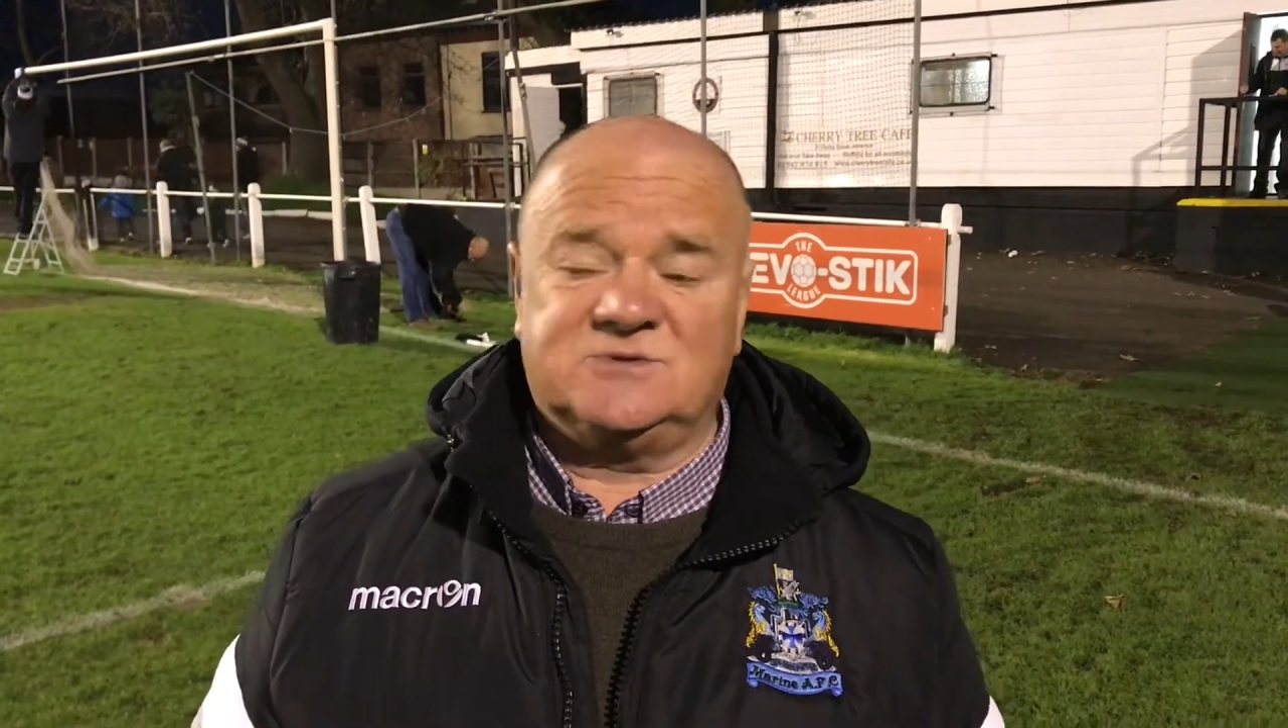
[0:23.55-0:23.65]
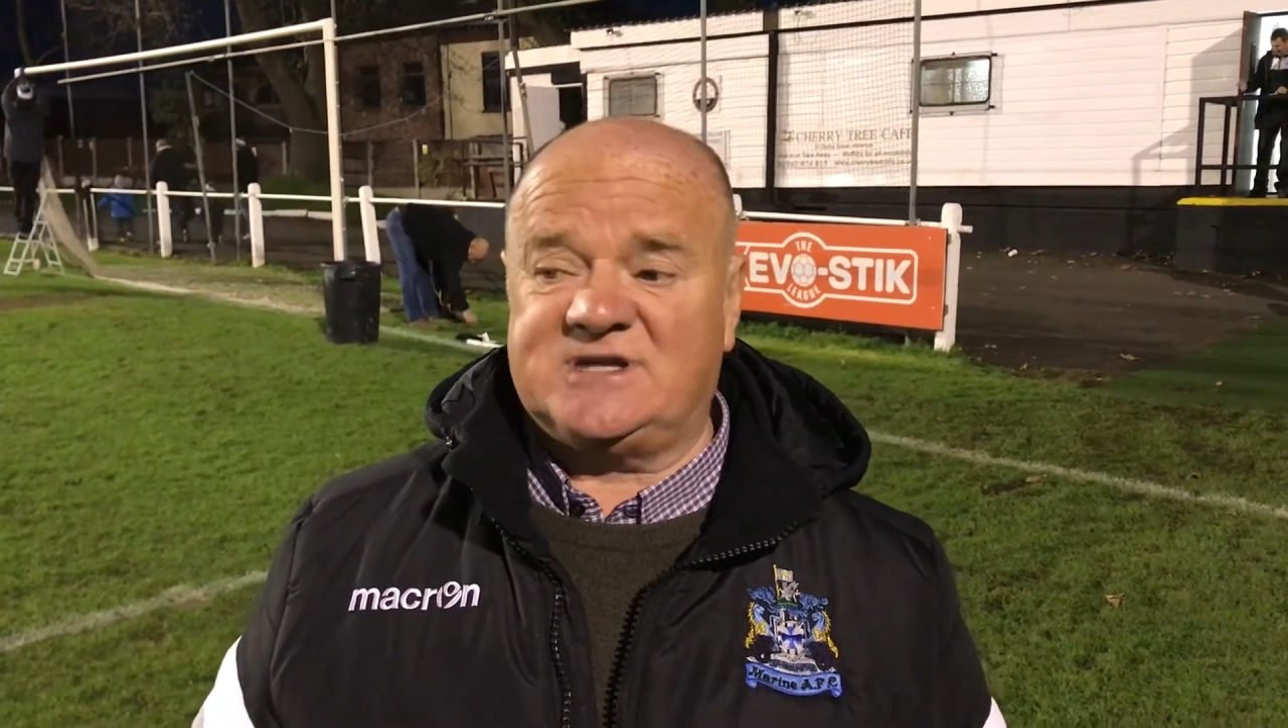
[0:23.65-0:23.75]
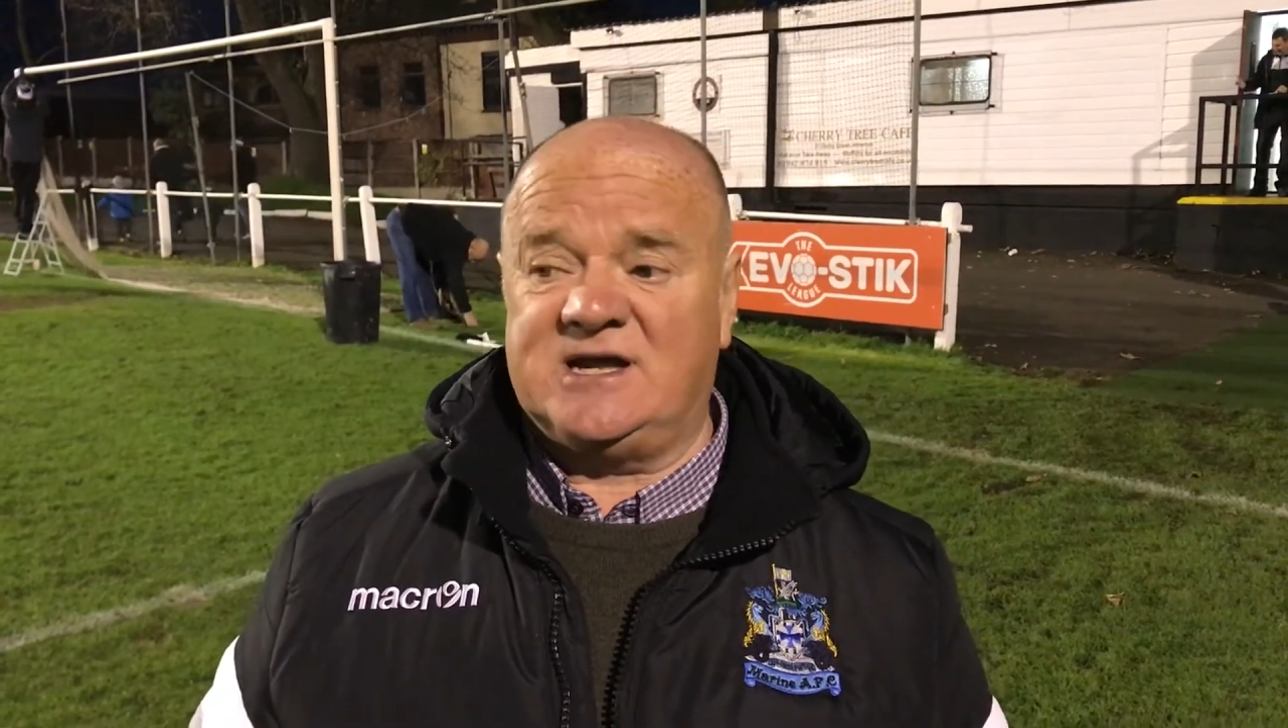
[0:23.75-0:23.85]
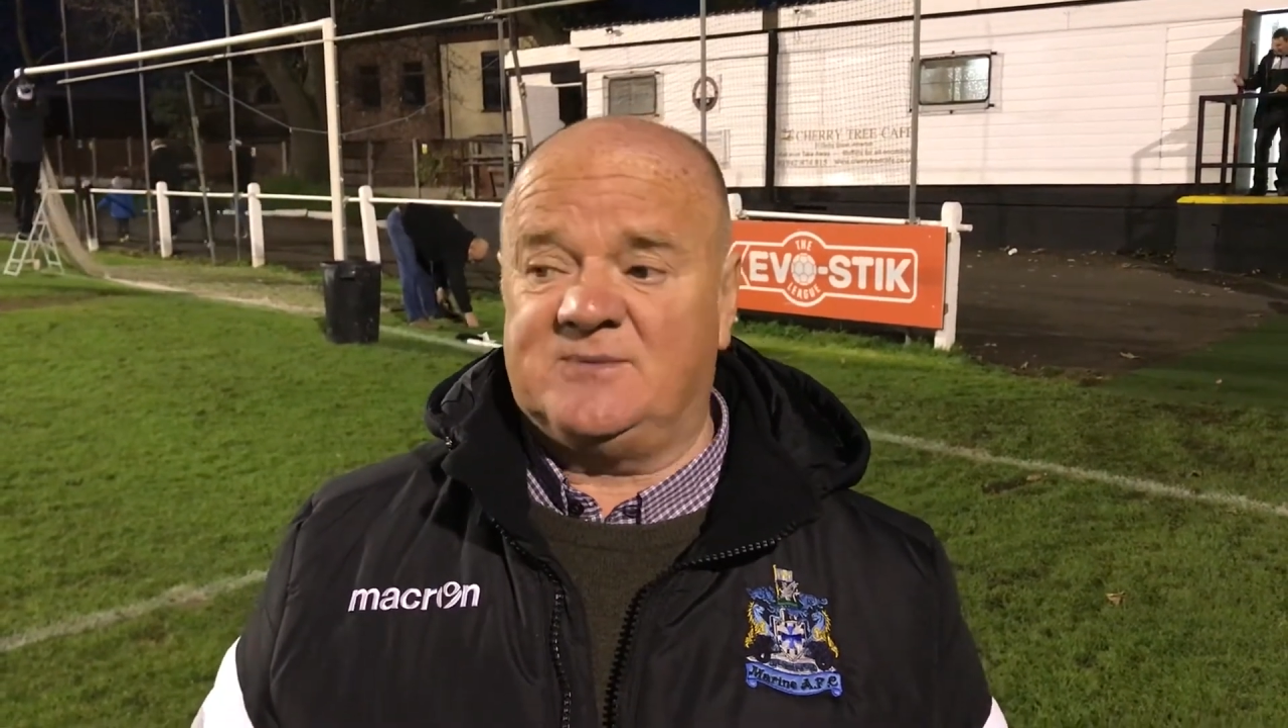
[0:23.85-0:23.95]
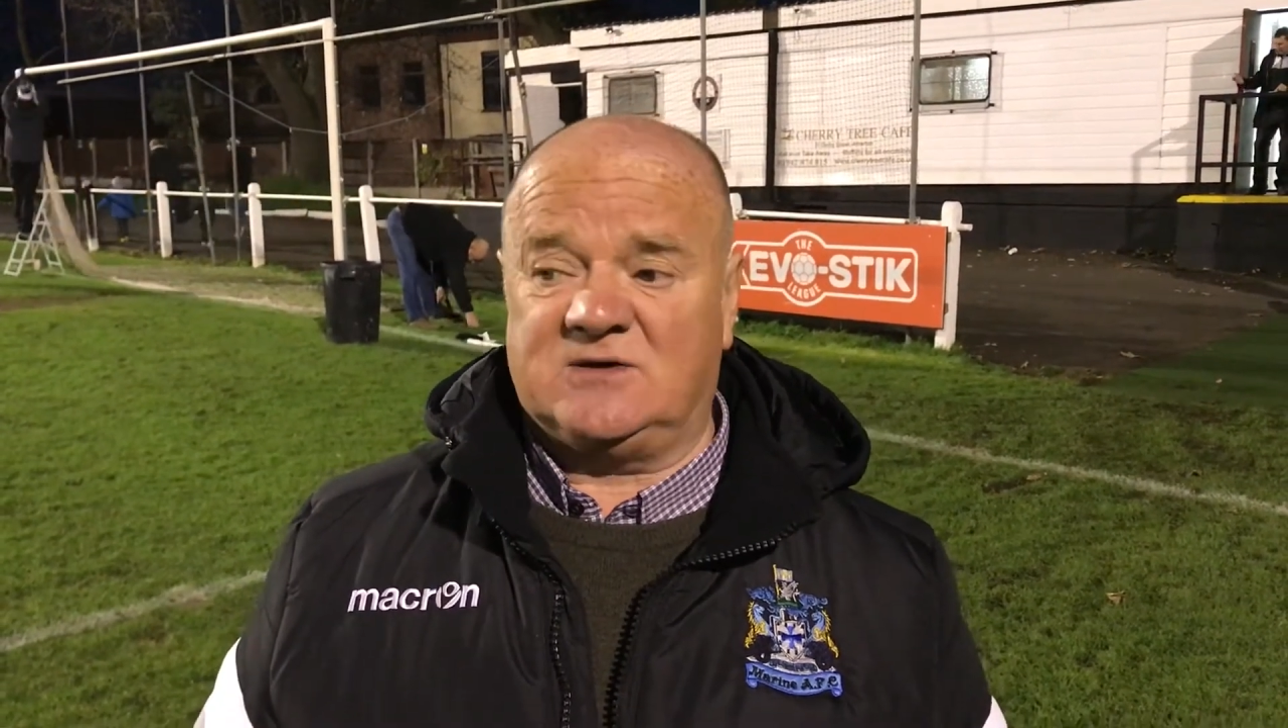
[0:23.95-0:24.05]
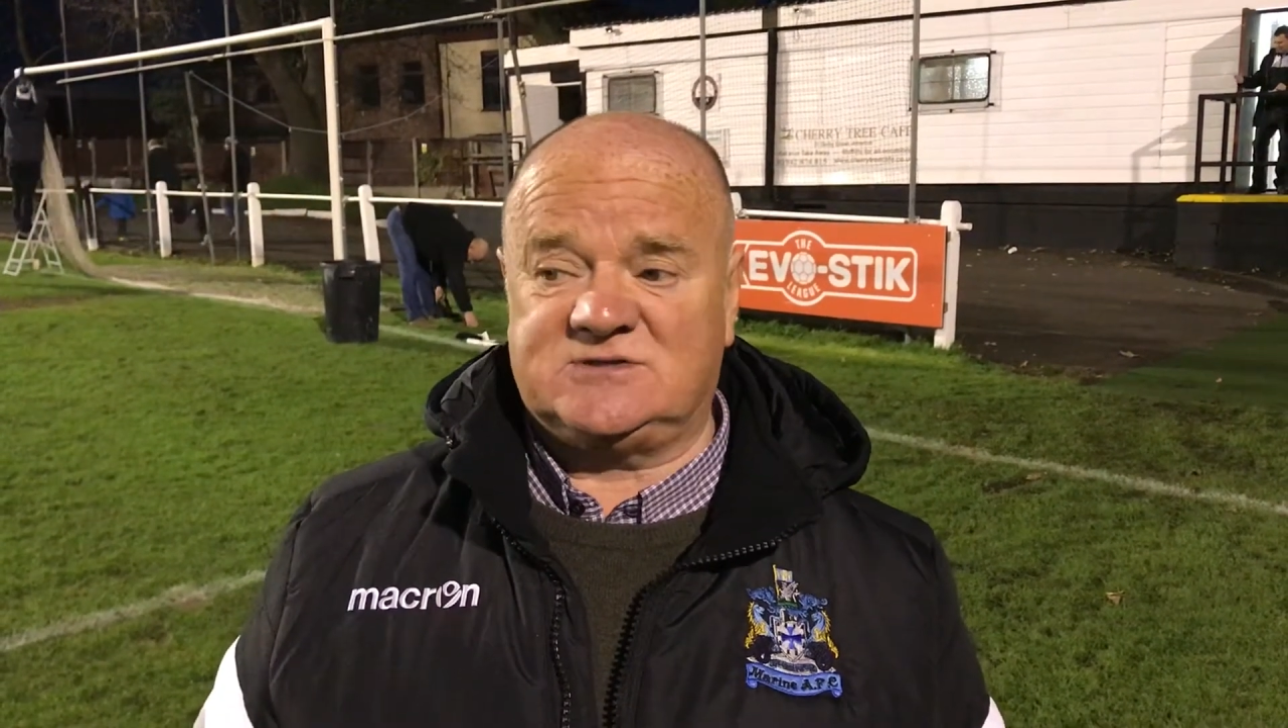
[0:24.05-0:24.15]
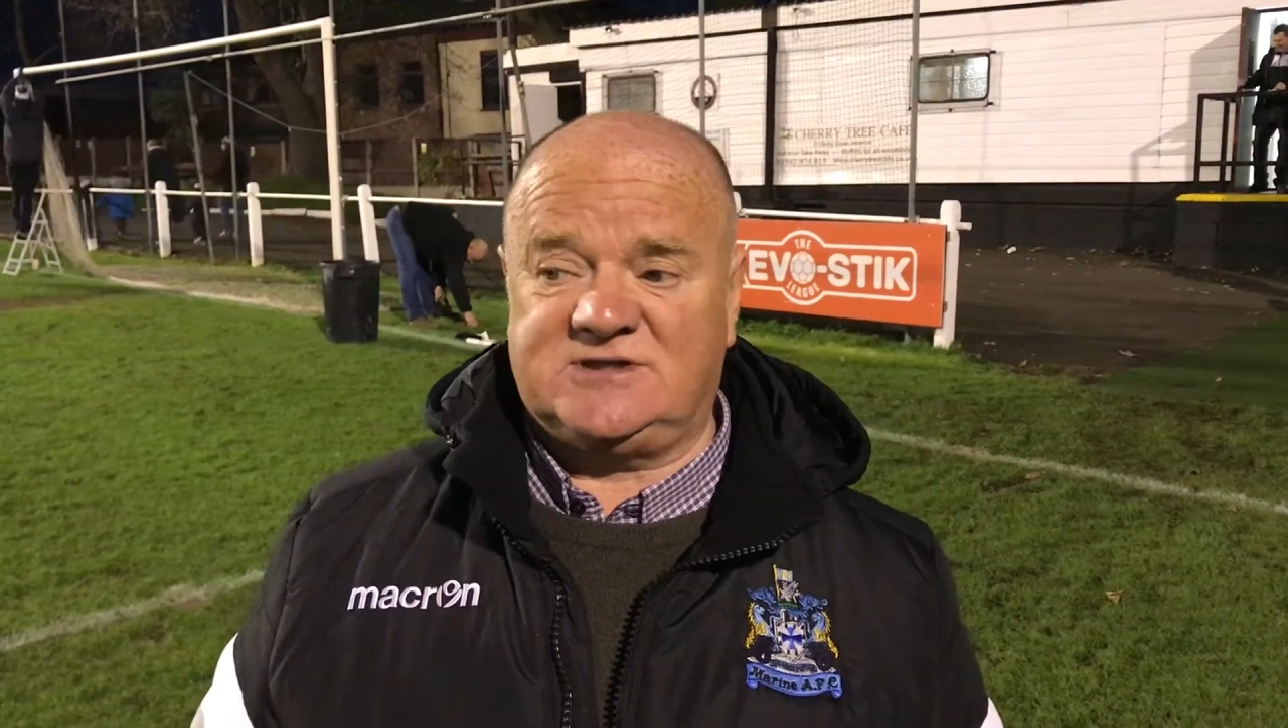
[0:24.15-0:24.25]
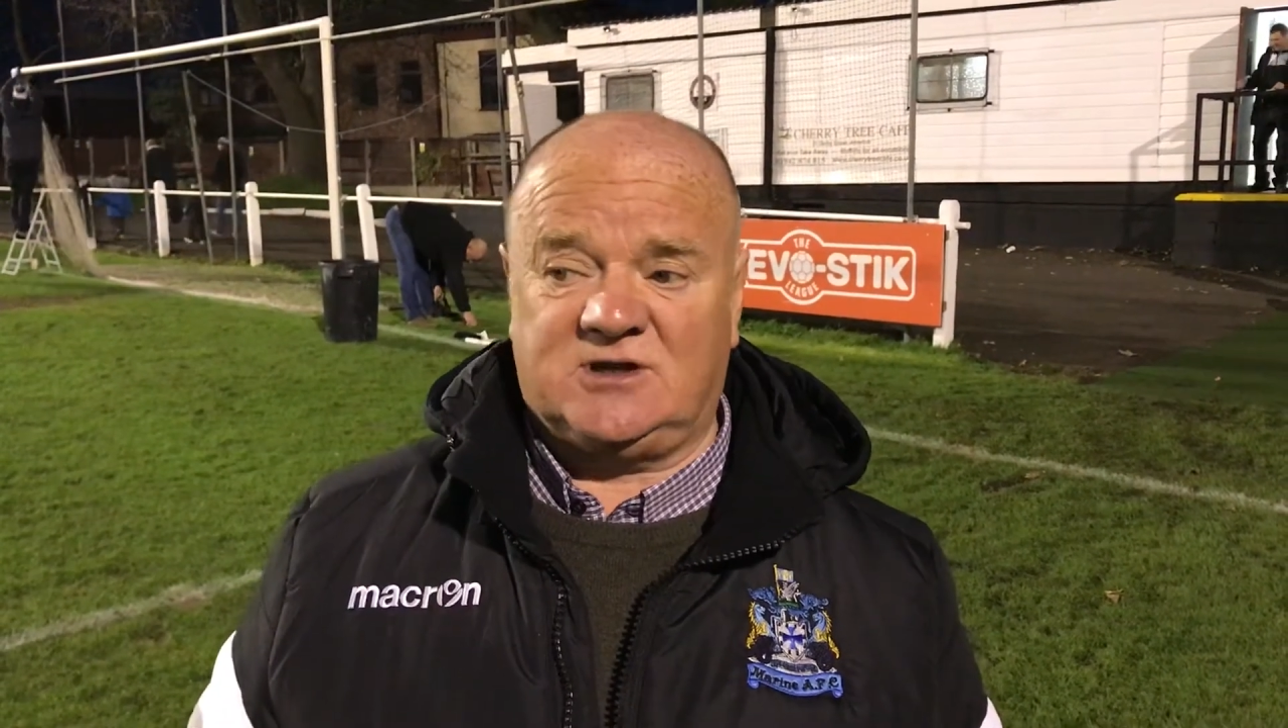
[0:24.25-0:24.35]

mistake about it.